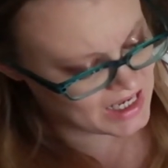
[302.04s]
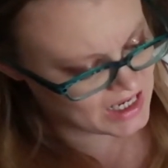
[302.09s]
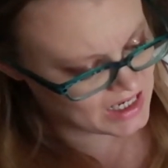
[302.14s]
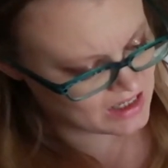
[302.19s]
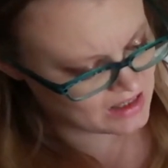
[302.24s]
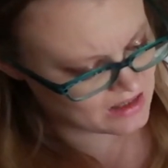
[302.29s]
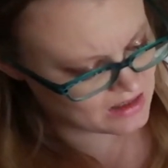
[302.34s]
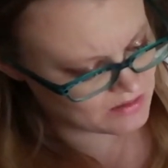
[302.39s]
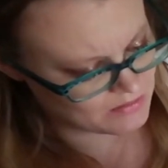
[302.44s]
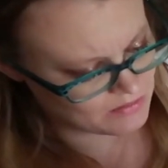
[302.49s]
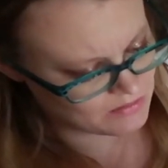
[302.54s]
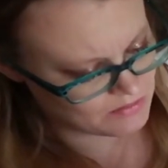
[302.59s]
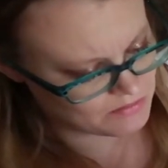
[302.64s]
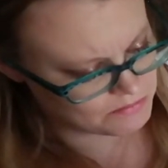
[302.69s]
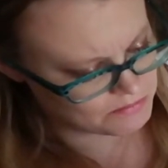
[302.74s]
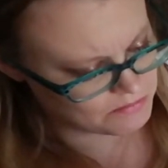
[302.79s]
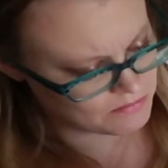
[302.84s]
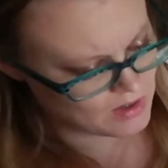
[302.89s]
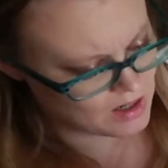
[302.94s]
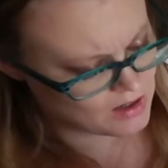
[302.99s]
taken them.
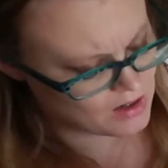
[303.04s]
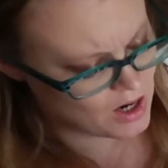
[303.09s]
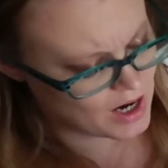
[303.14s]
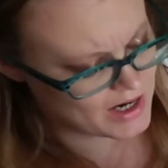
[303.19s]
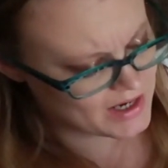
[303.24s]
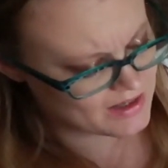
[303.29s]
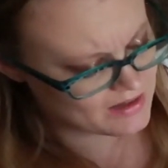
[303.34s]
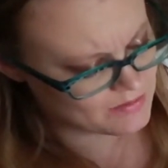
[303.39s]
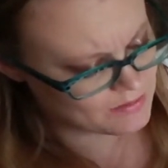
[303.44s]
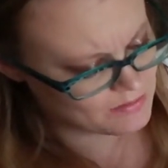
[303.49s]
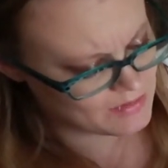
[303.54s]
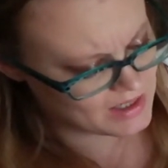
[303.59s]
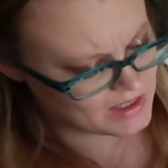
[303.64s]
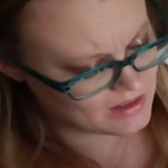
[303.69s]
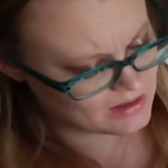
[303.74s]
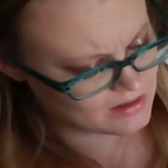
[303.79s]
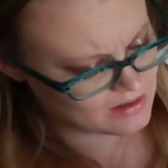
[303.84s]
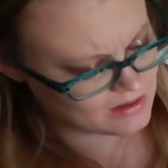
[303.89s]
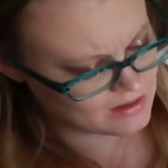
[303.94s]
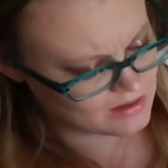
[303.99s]
Our eyes met.